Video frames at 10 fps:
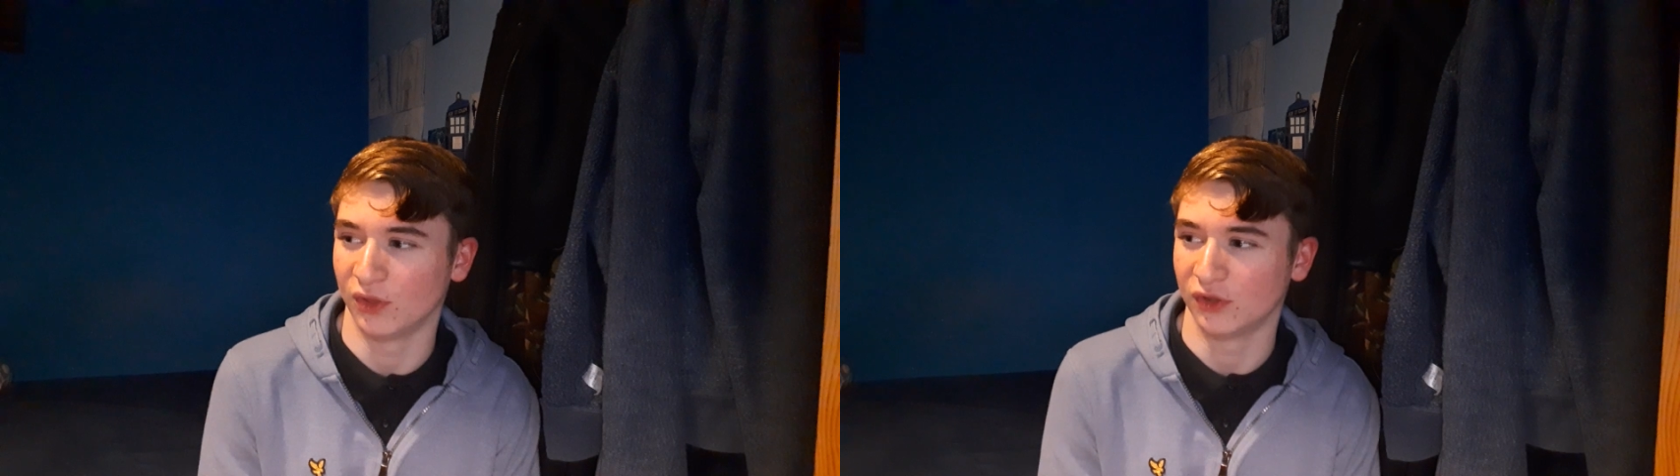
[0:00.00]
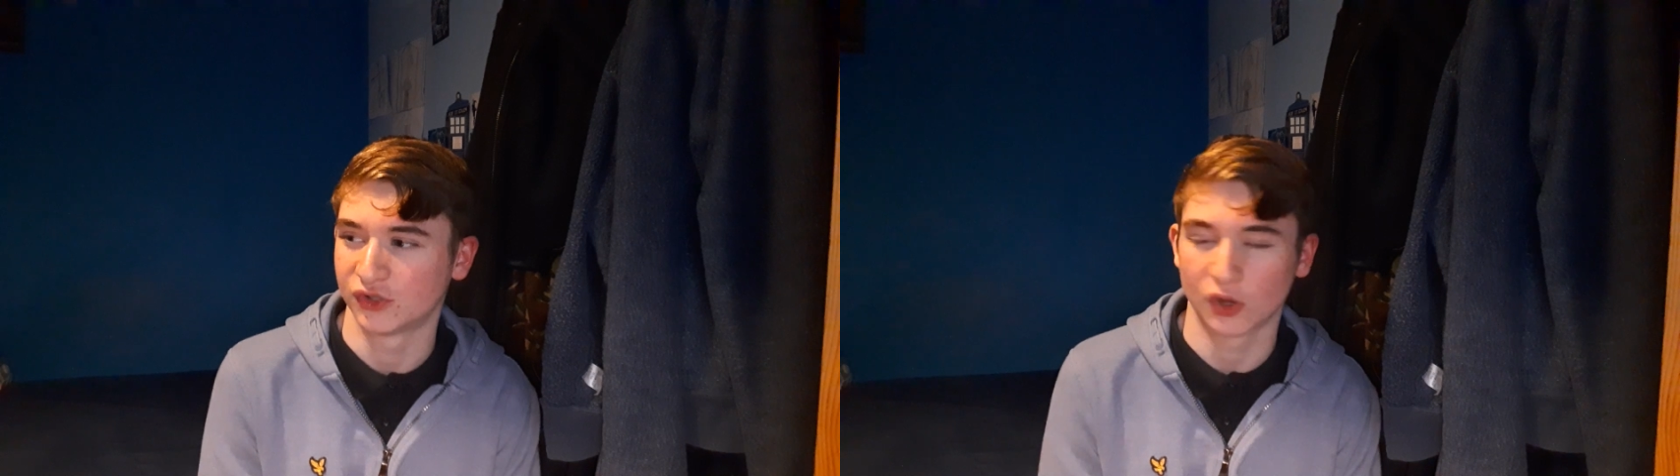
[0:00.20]

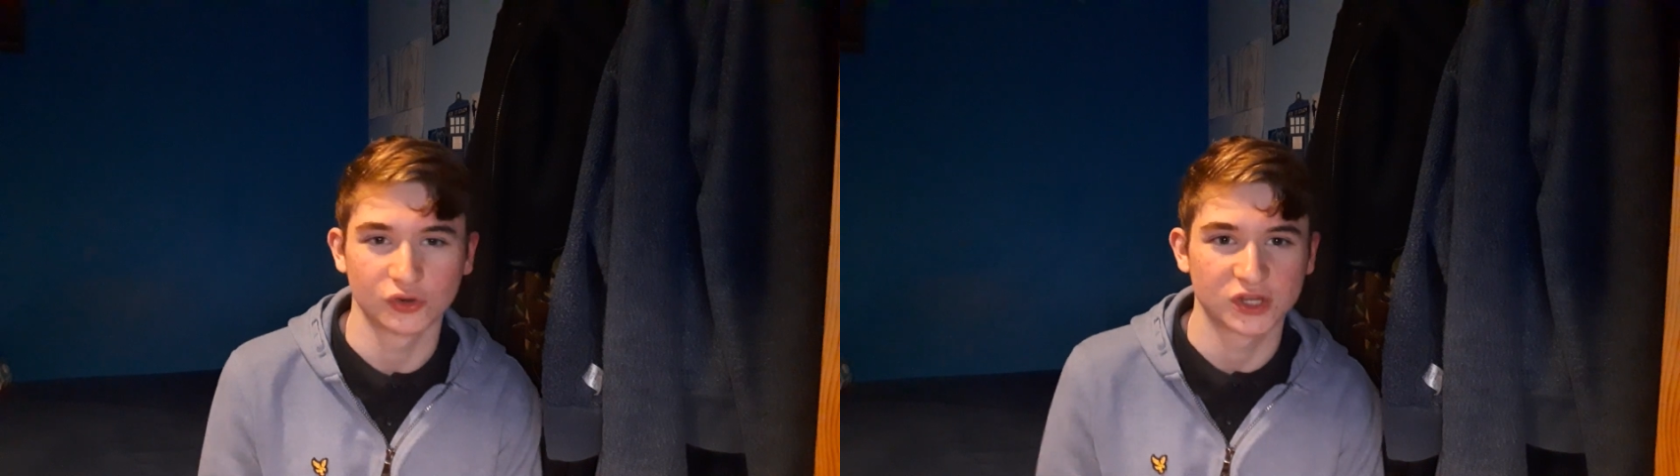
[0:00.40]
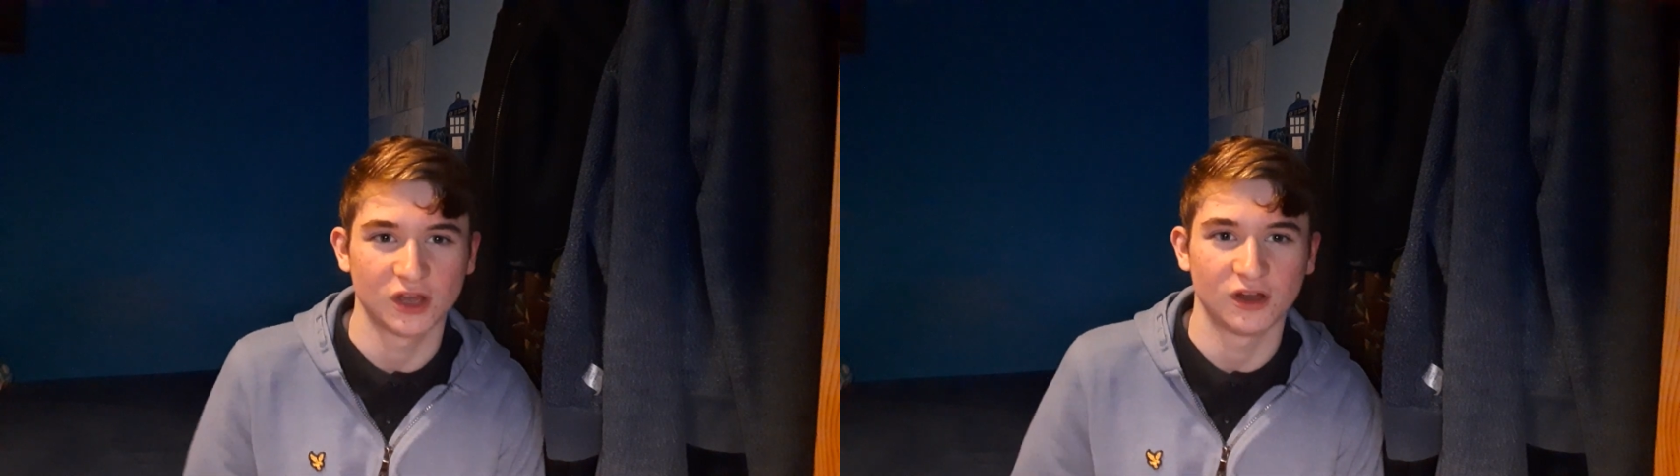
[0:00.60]
that
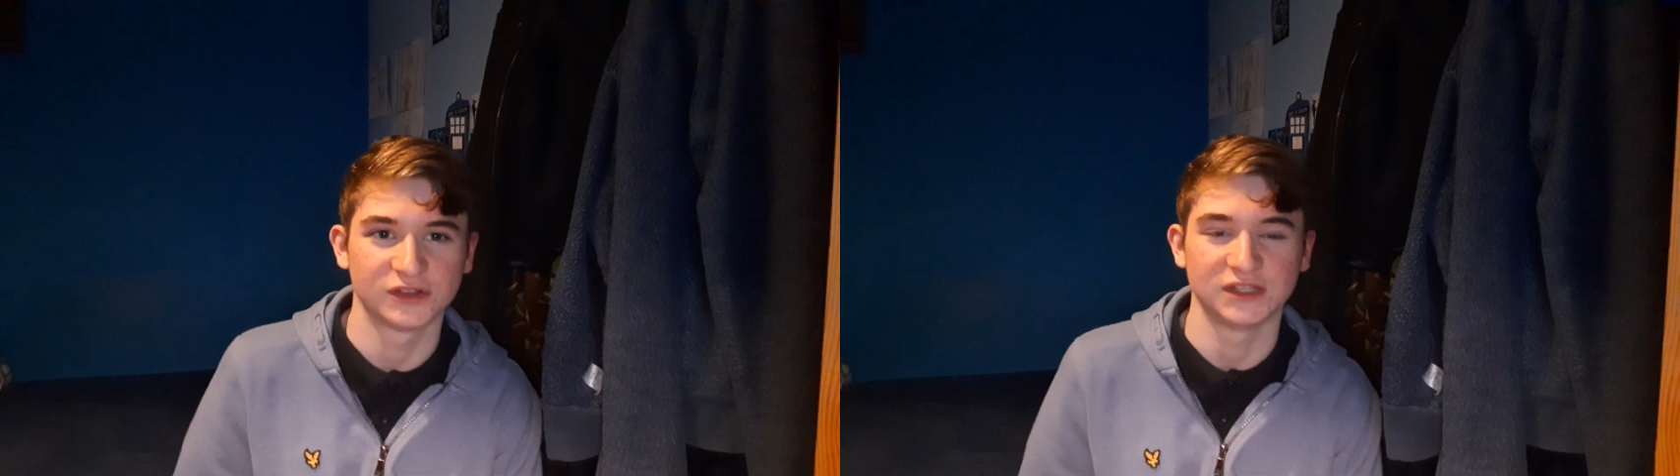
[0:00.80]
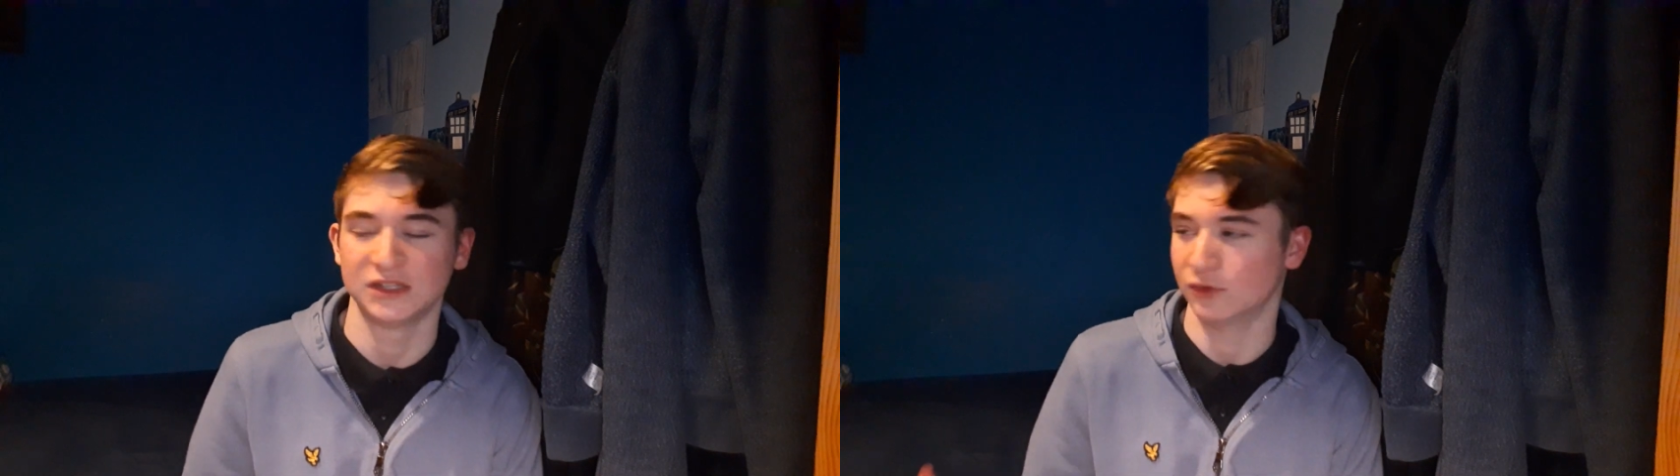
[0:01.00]
Todd
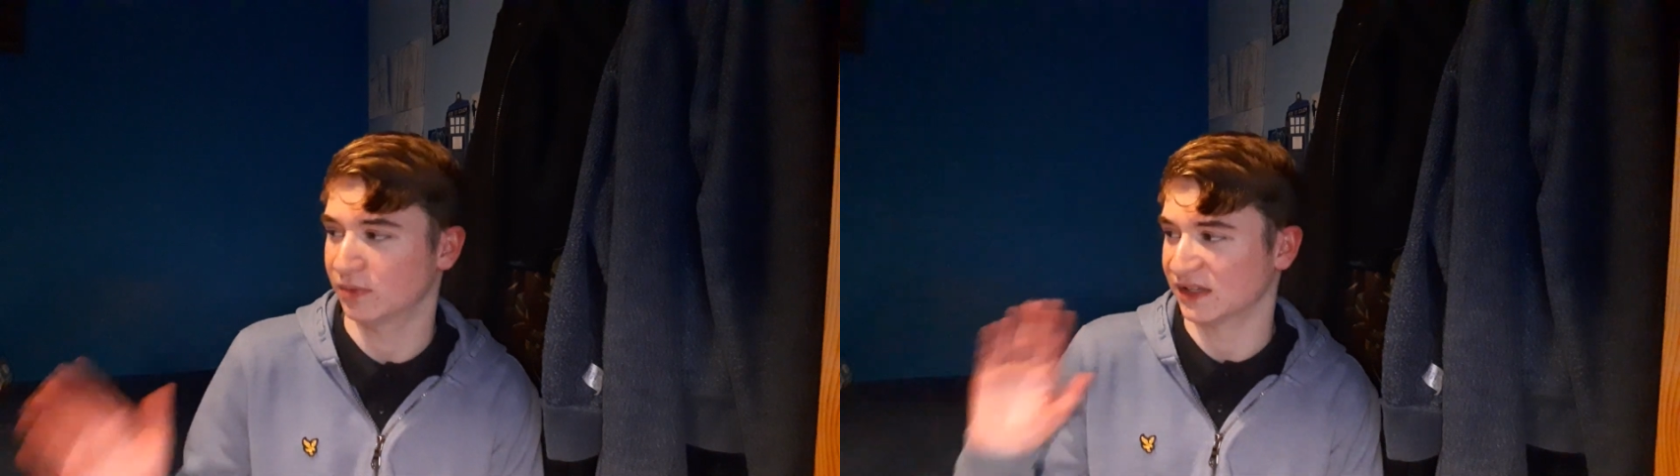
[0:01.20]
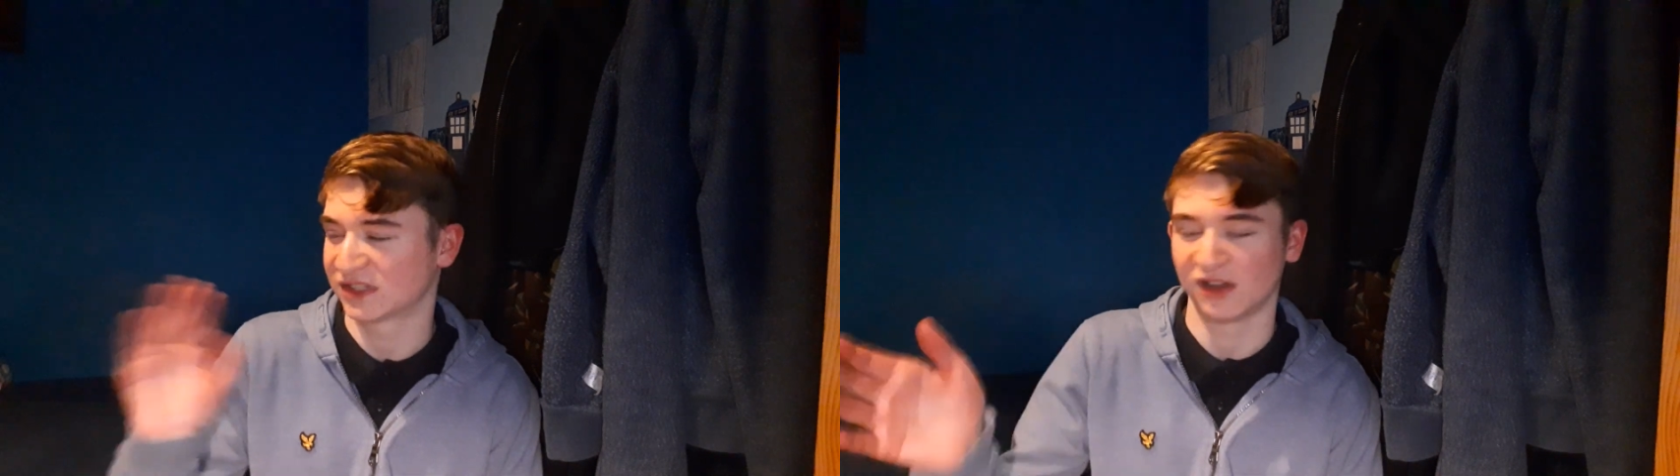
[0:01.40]
Carty, who
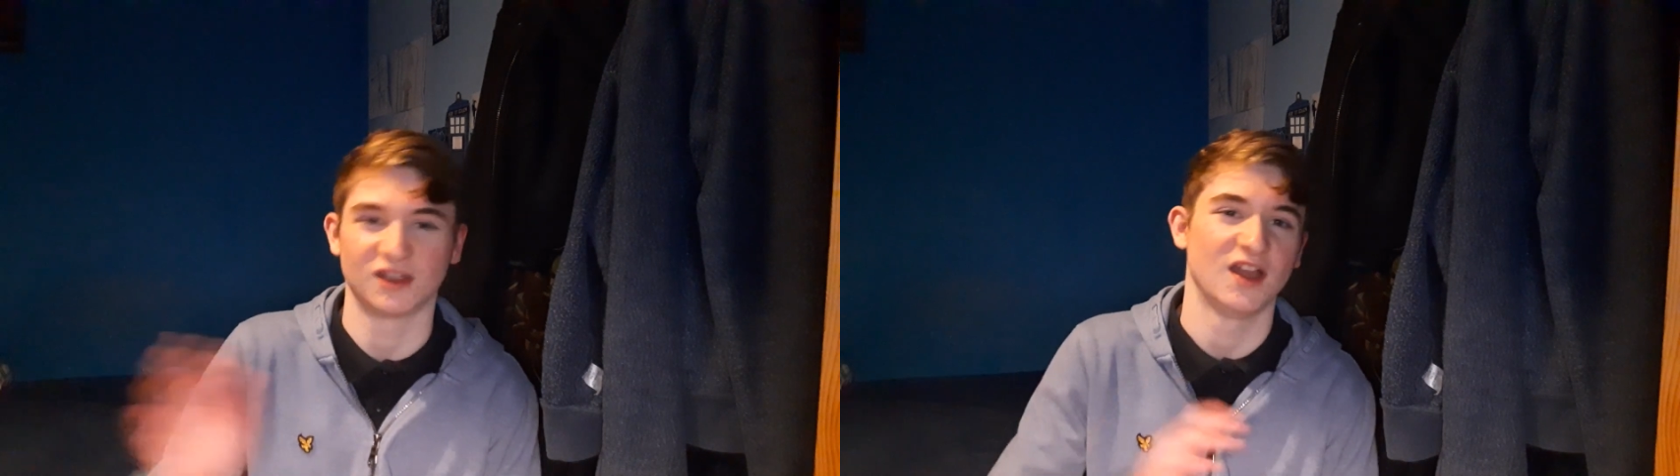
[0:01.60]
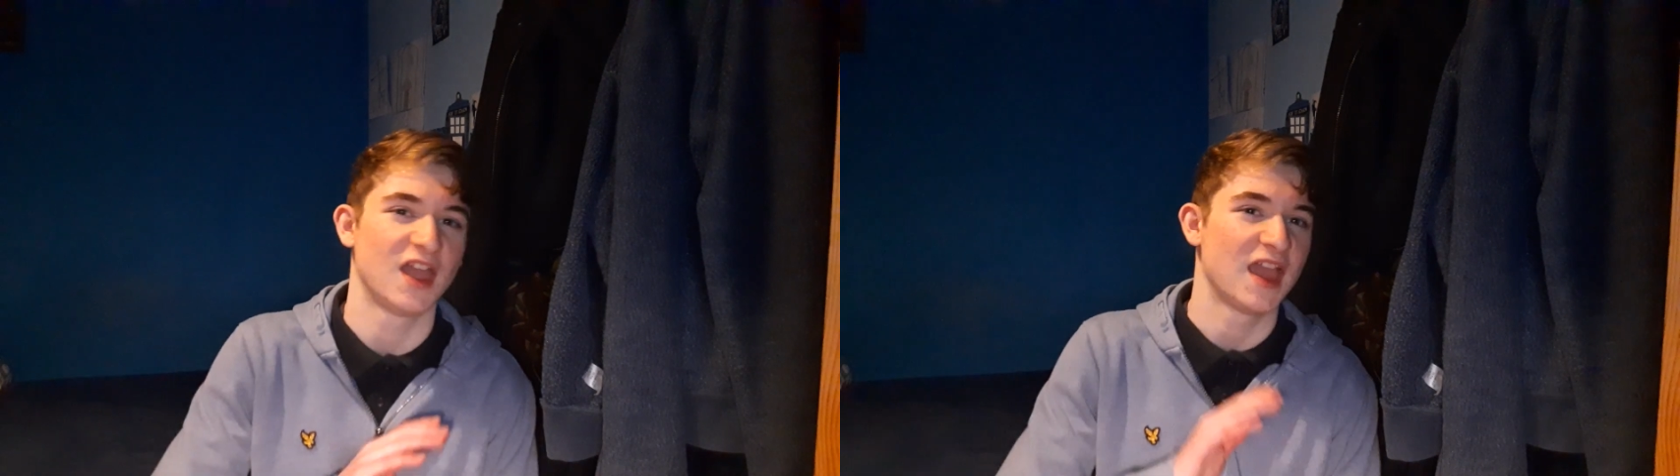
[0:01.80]
plays Tucker,